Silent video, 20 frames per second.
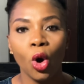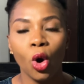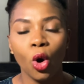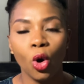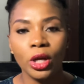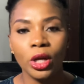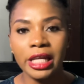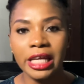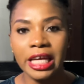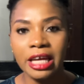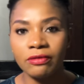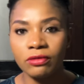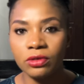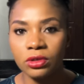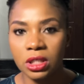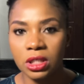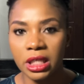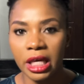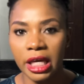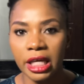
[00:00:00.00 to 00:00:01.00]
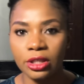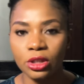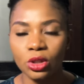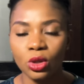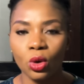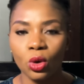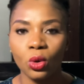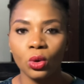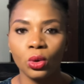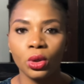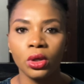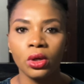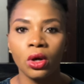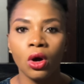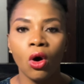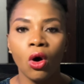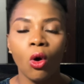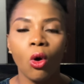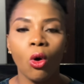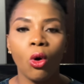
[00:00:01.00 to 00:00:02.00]
uneven skin tone
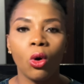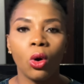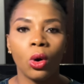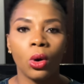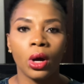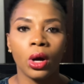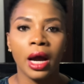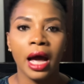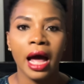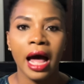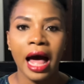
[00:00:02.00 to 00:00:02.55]
or